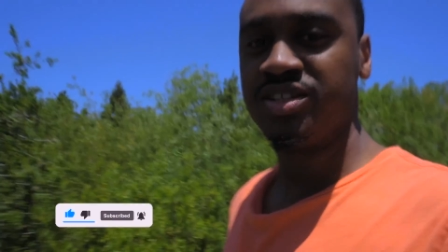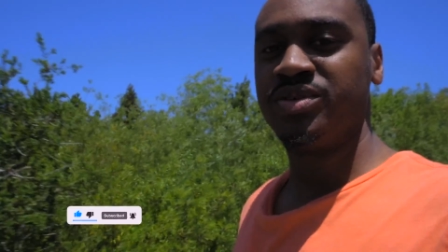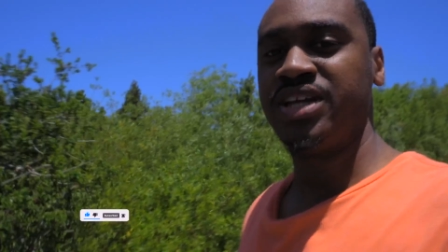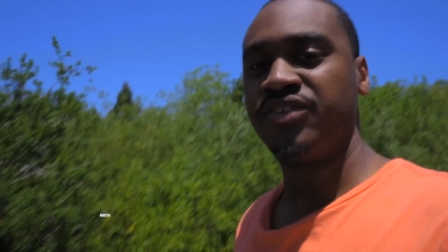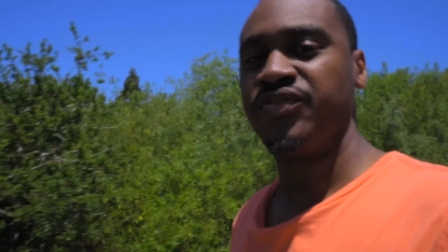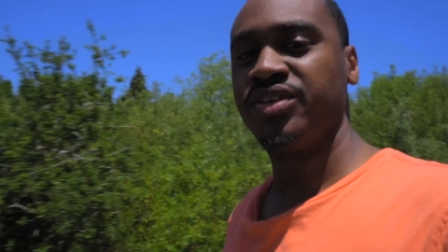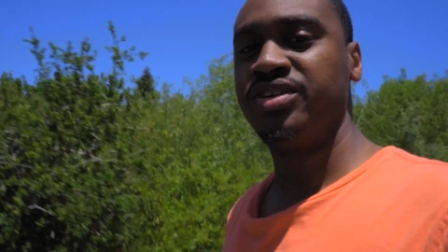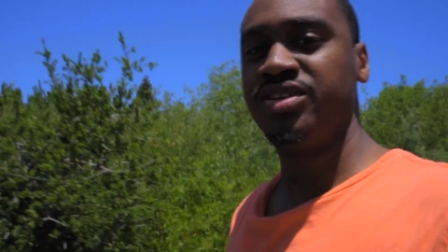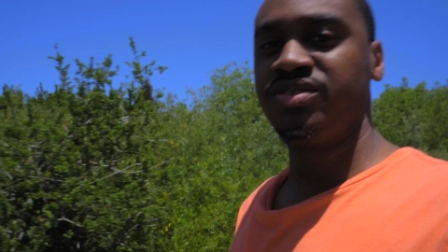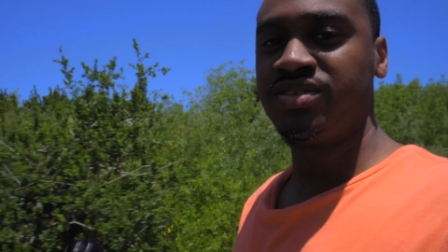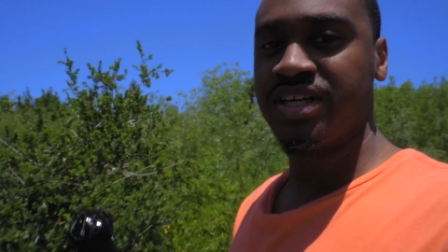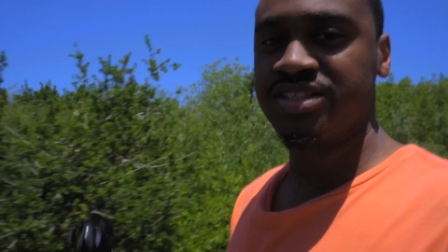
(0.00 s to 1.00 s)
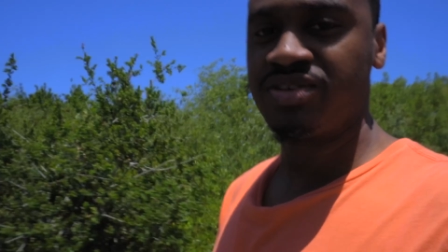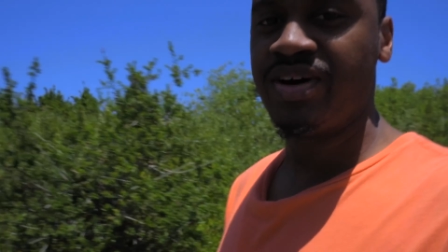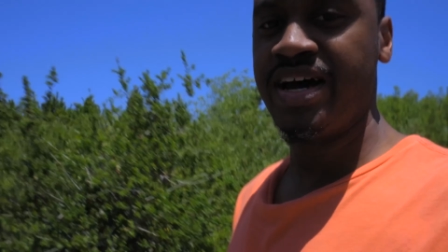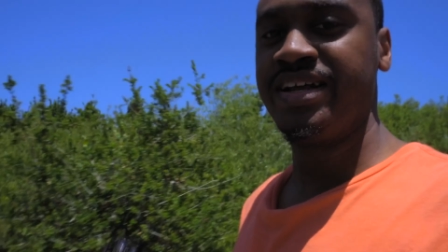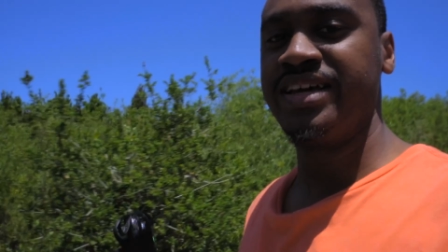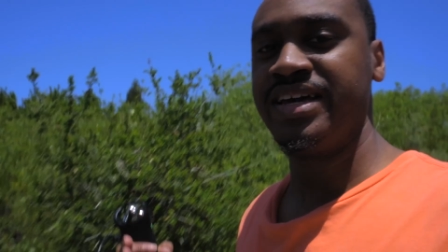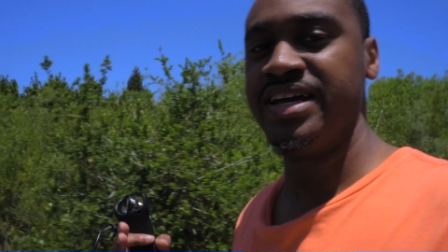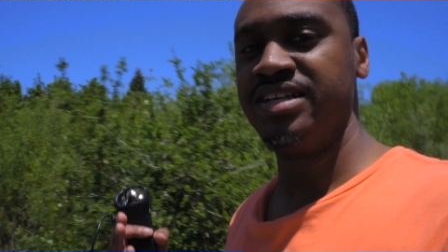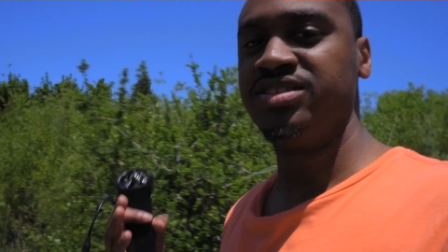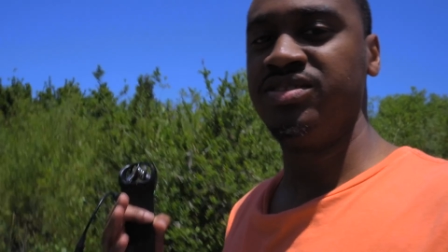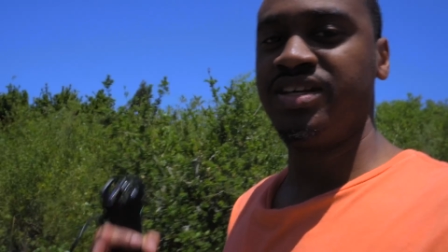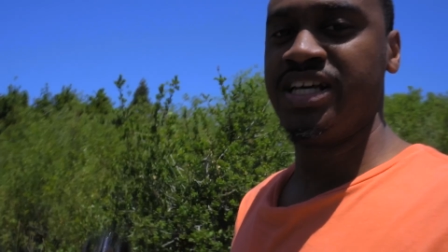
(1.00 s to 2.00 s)
So without further ado, let's go ahead and get
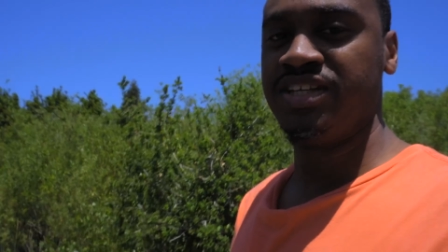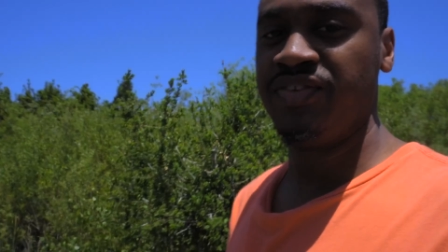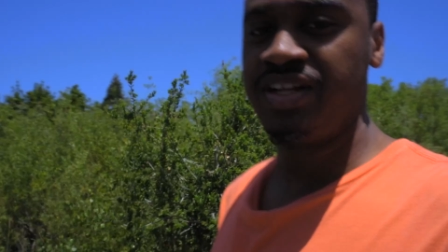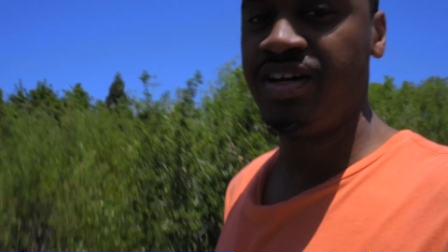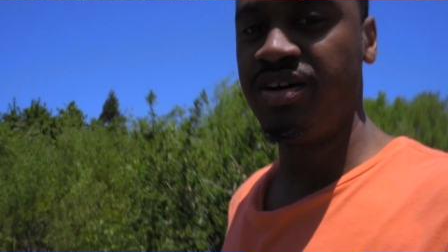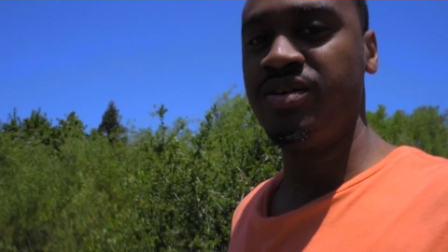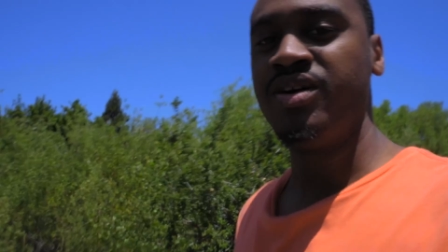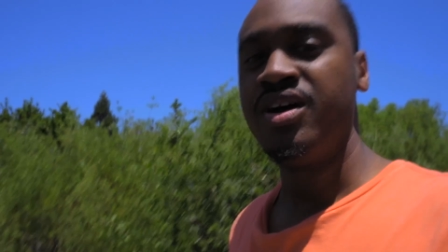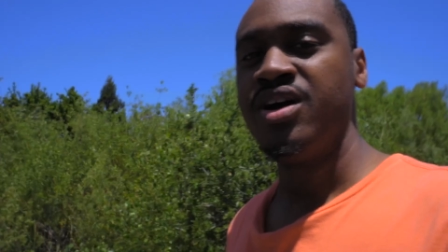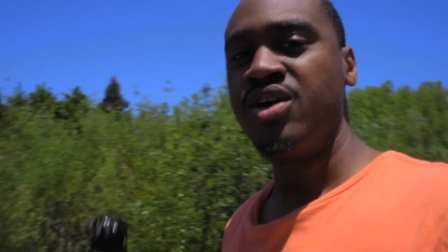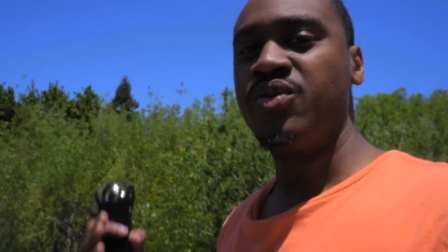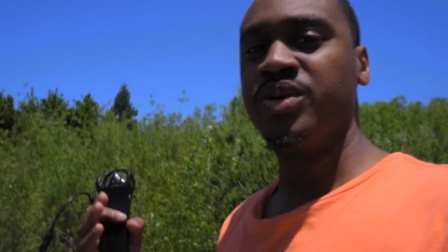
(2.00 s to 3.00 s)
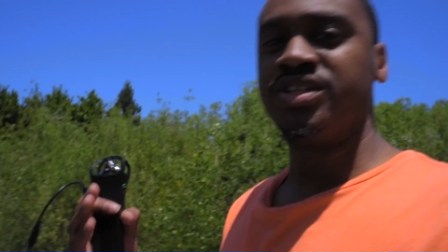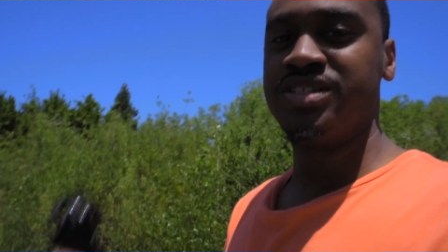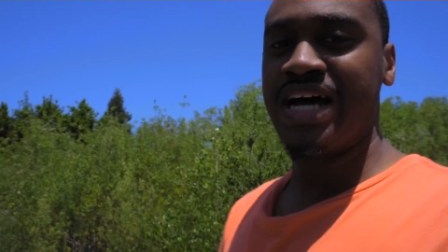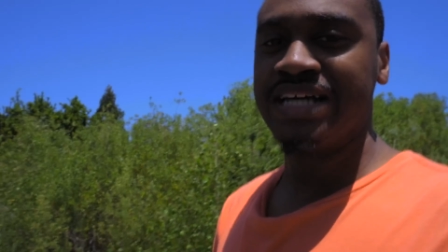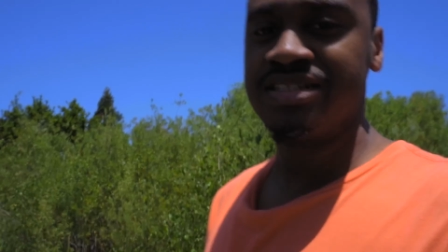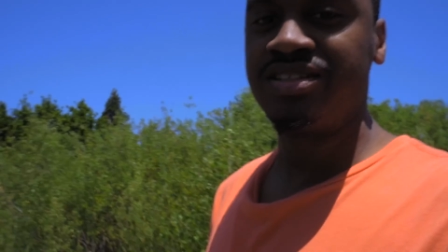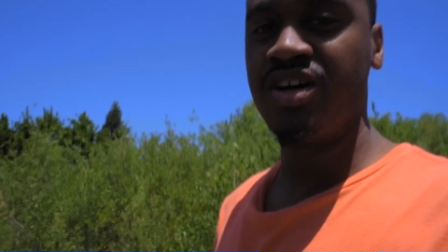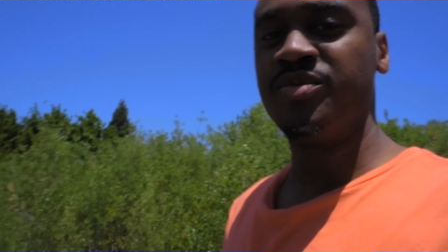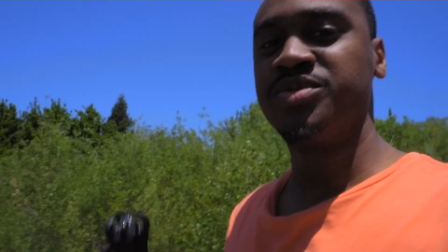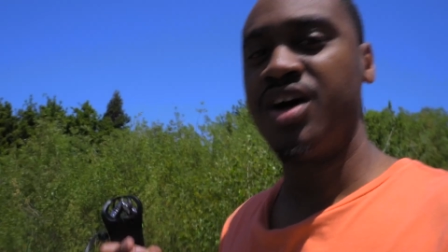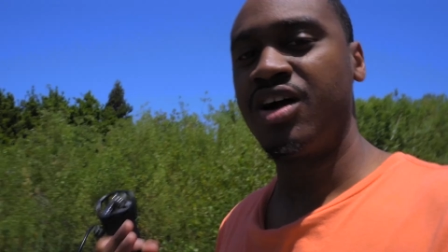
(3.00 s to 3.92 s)
into today's video, which is iZotope's